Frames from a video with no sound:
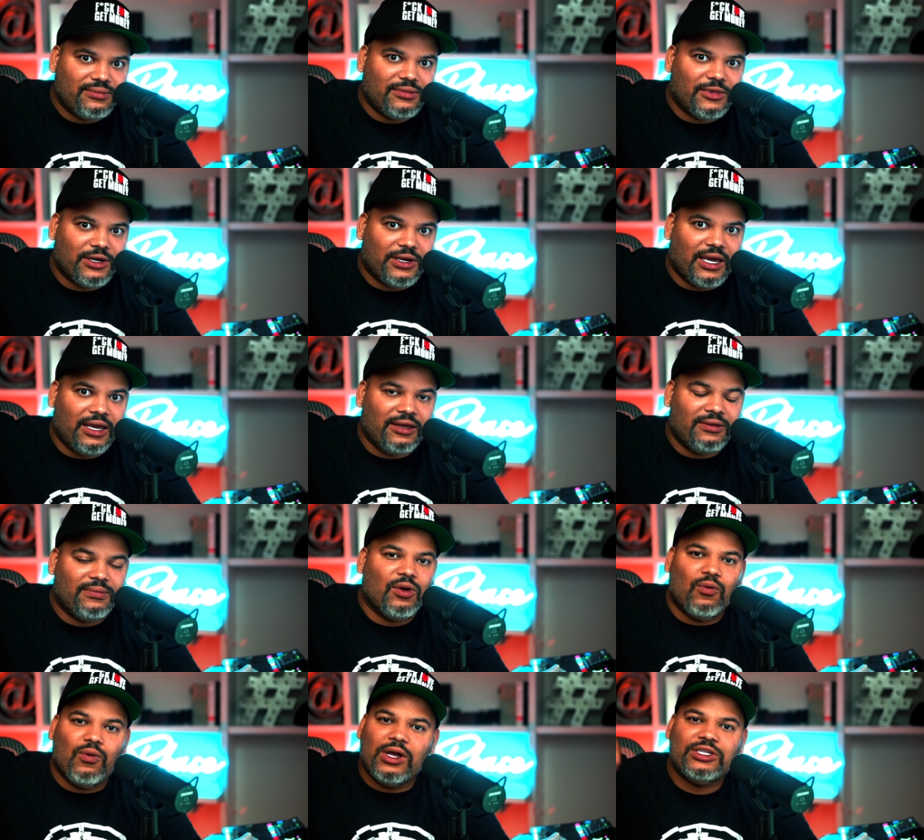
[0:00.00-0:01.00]
Okay.
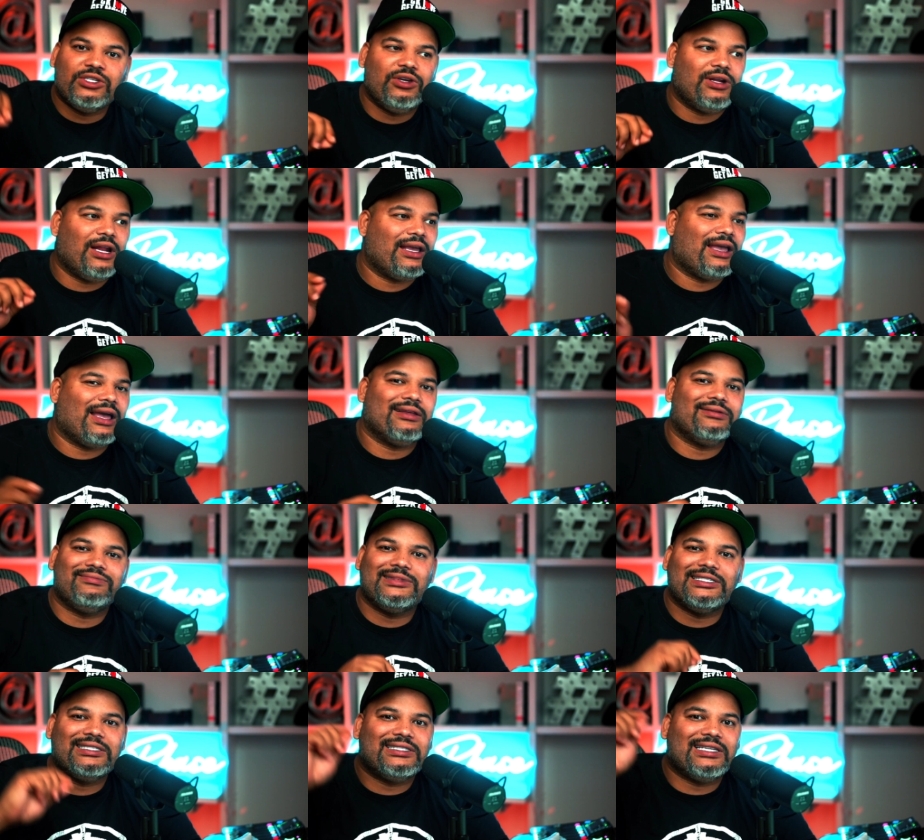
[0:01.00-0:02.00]
Once you're like at
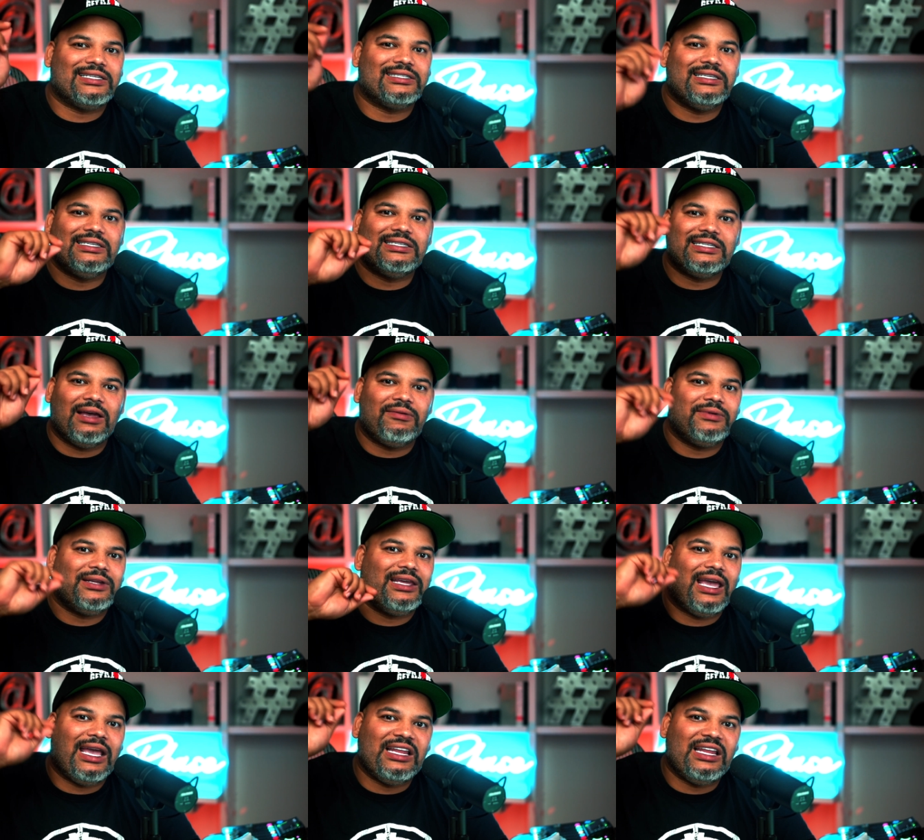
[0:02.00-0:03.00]
60,
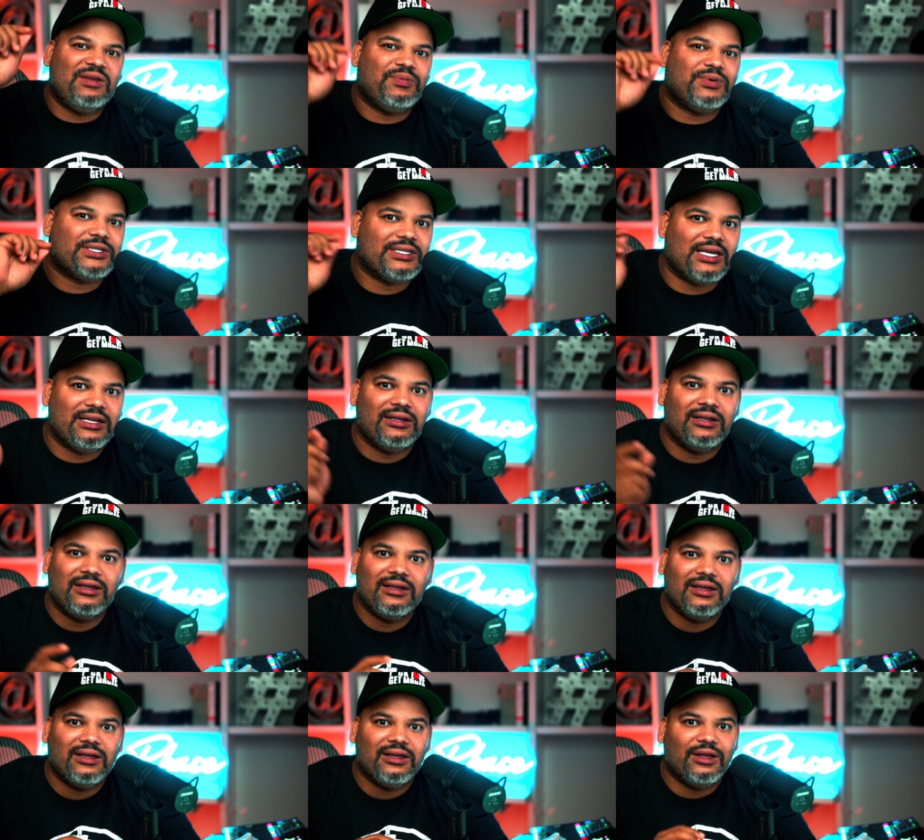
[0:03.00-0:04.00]
70, 80%
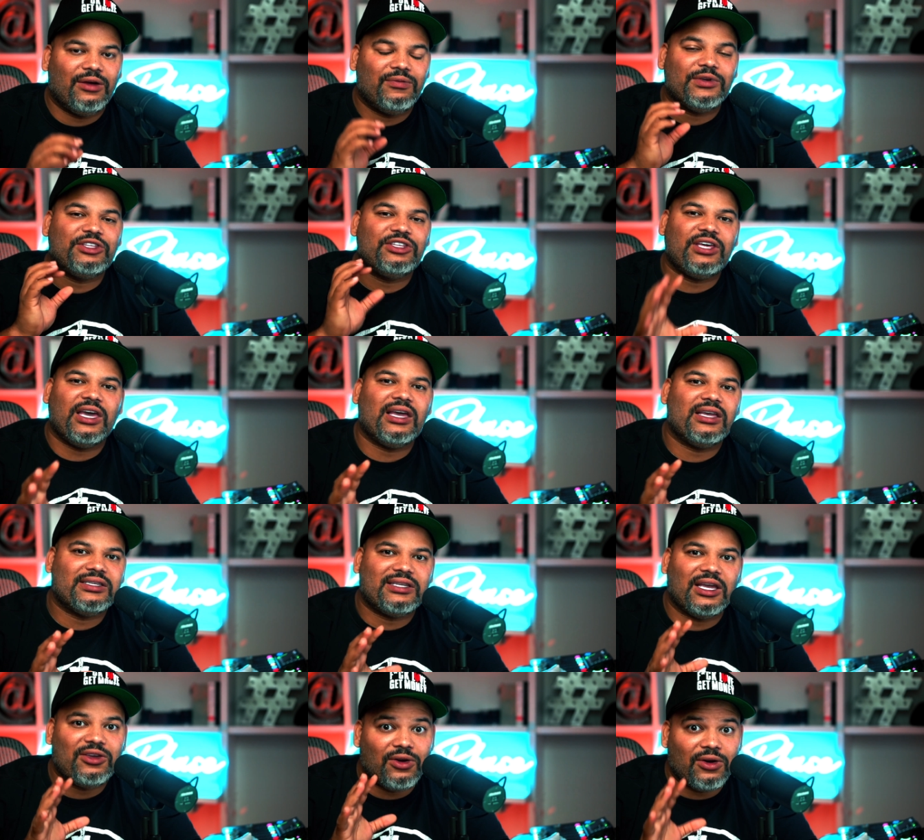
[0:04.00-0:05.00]
of a chance
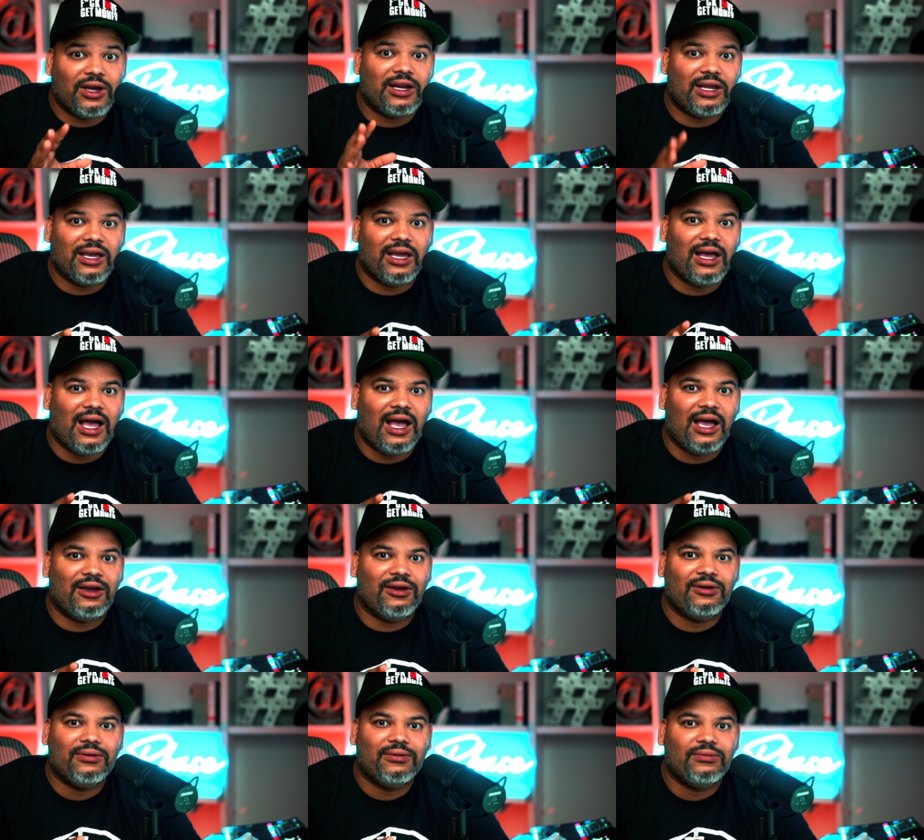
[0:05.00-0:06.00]
that you're going to get
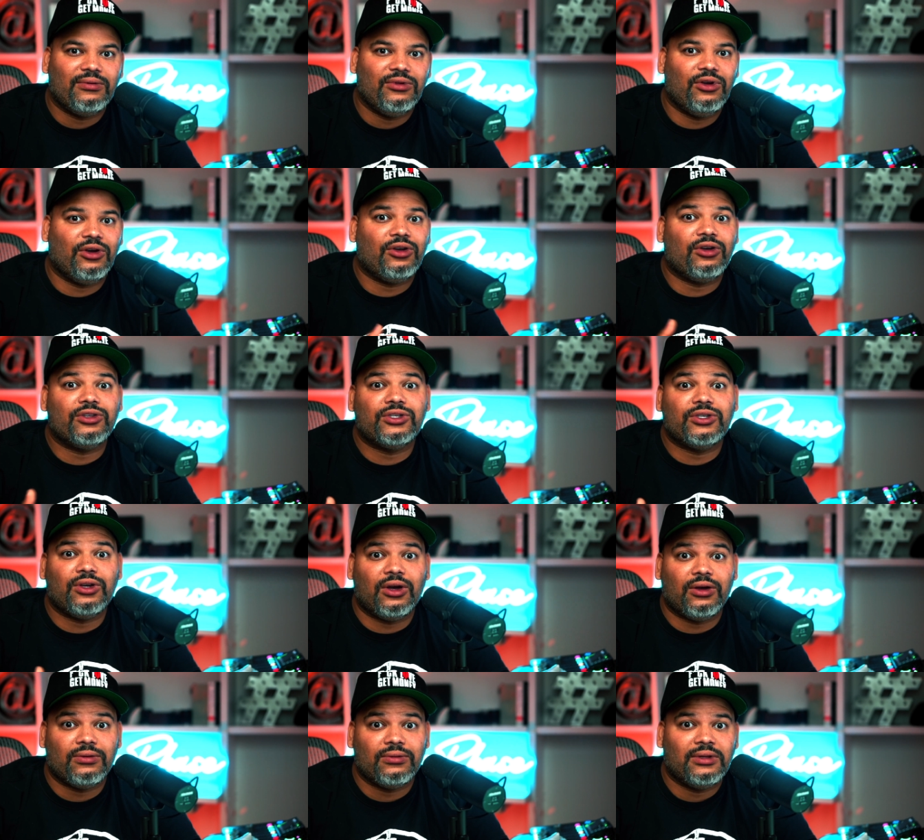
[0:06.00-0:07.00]
higher, you're good to
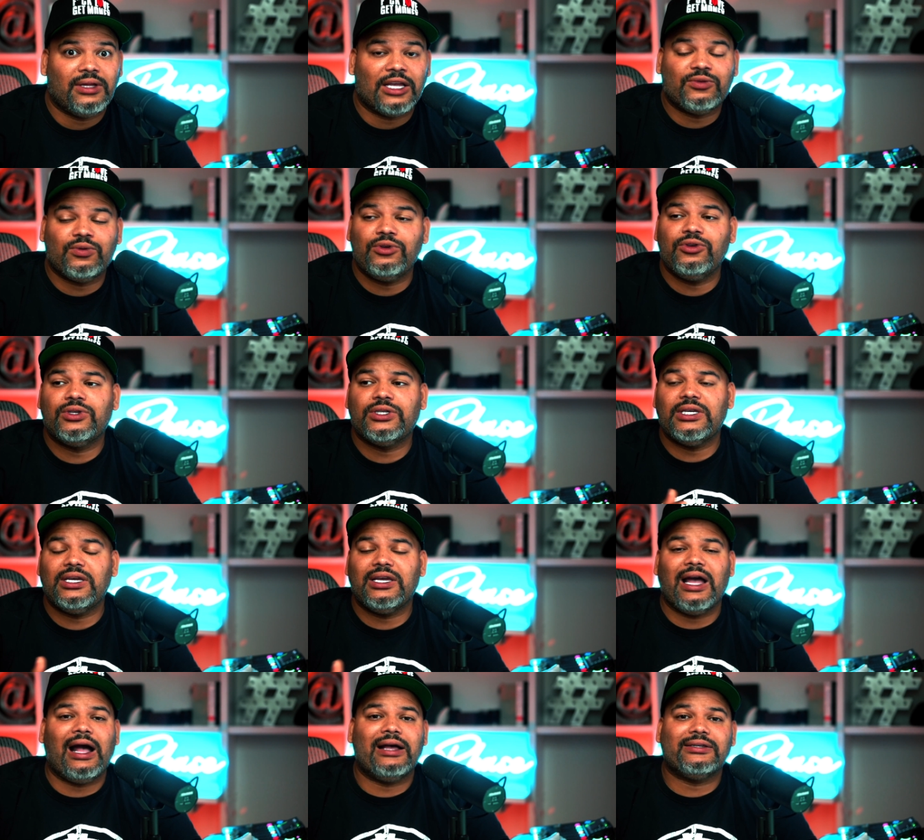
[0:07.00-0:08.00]
go. That's when you see
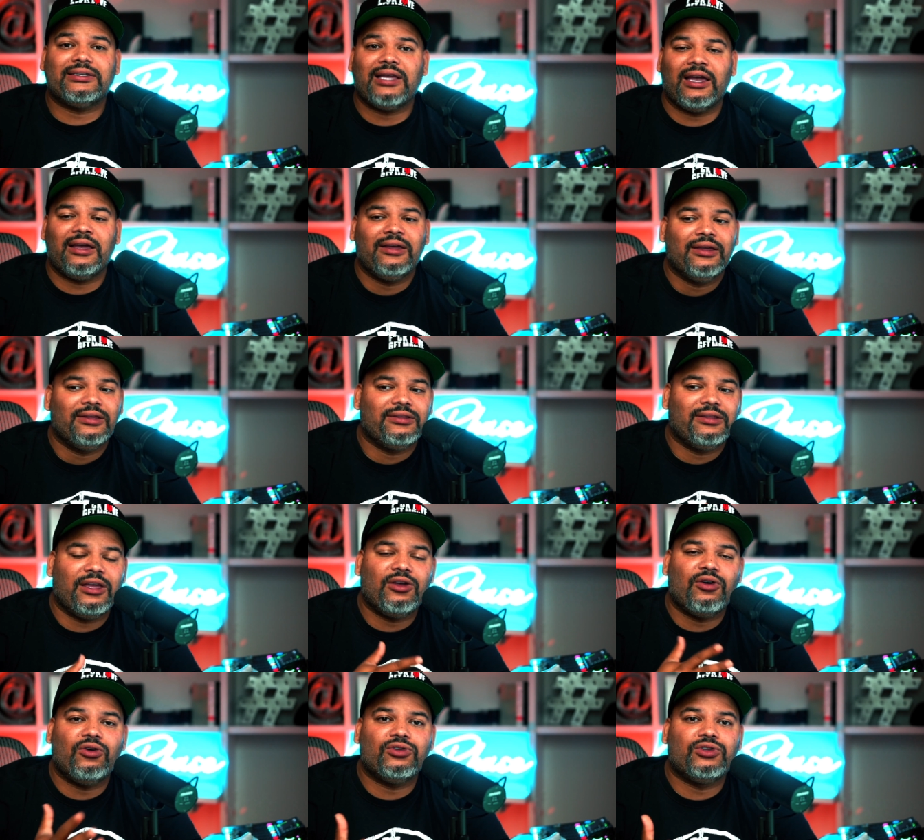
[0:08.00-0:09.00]
guys that they
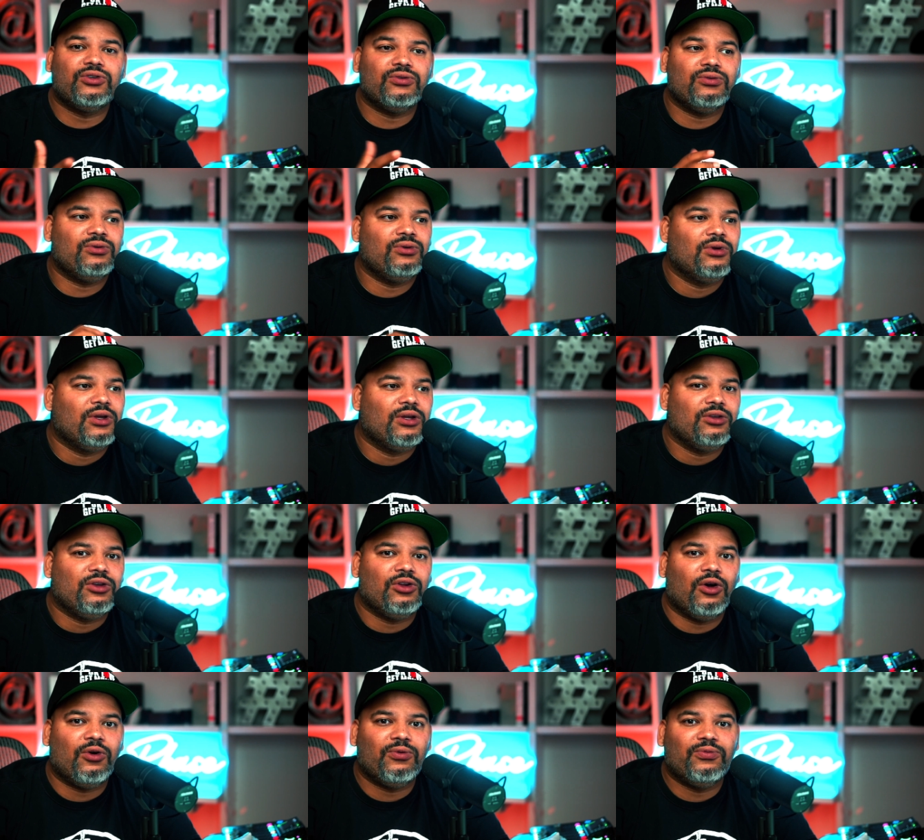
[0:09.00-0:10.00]
go to, you
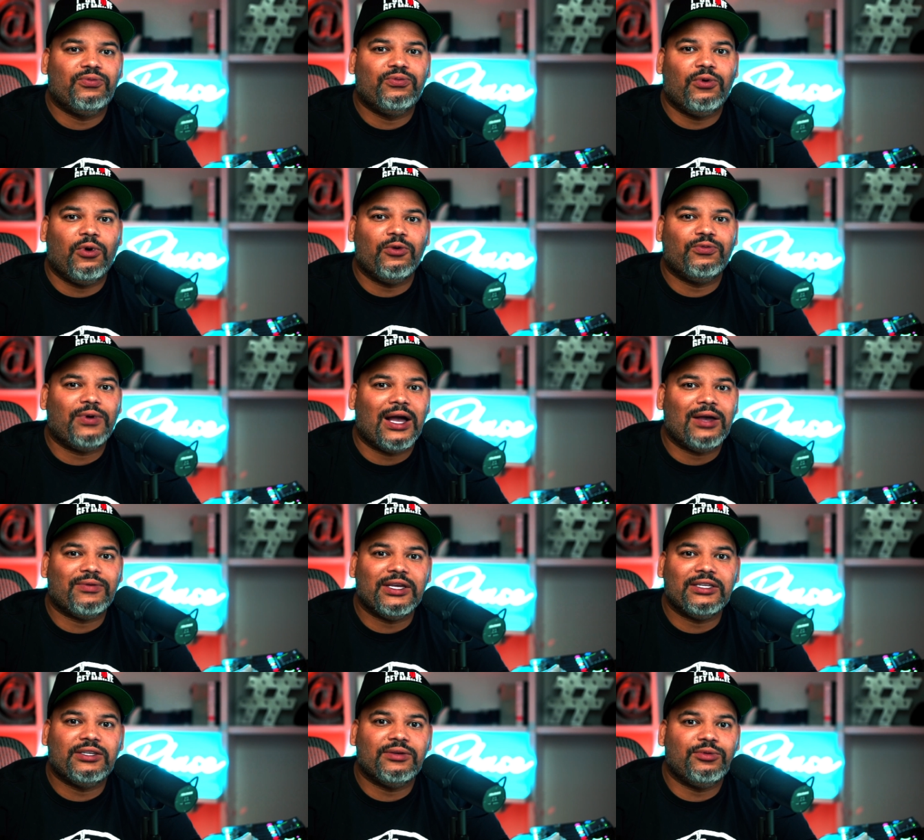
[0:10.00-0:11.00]
know, four or five
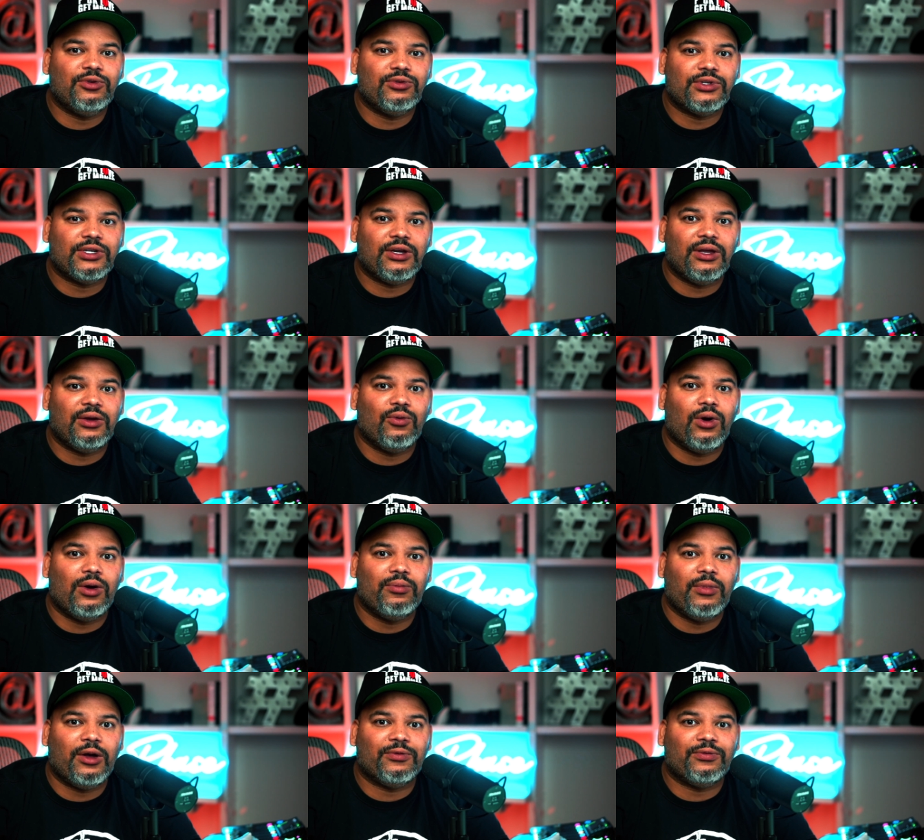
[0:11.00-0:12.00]
interviews in, in one
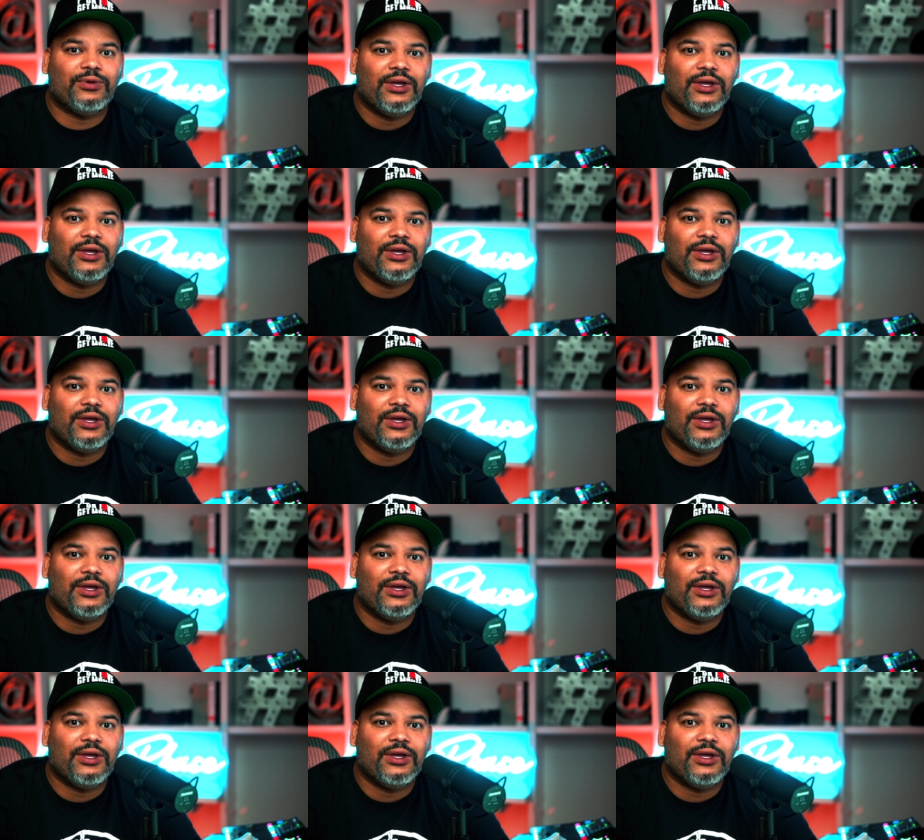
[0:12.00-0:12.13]
month